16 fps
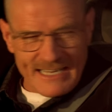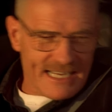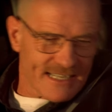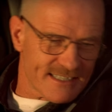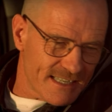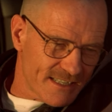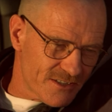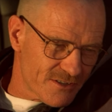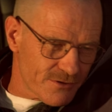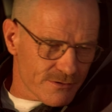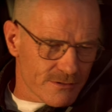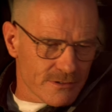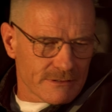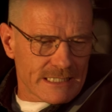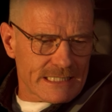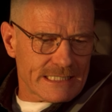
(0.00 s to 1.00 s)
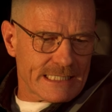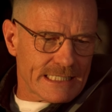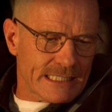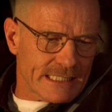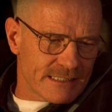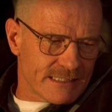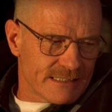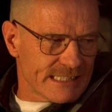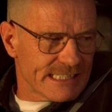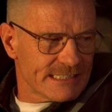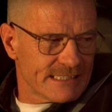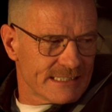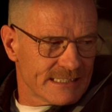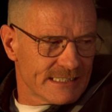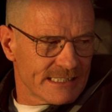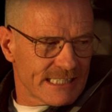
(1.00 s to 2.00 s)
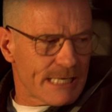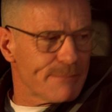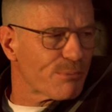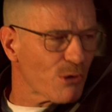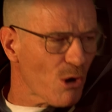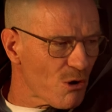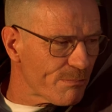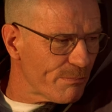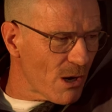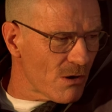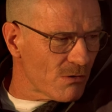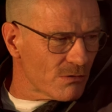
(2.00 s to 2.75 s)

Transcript: I guess it's true, he did. He broke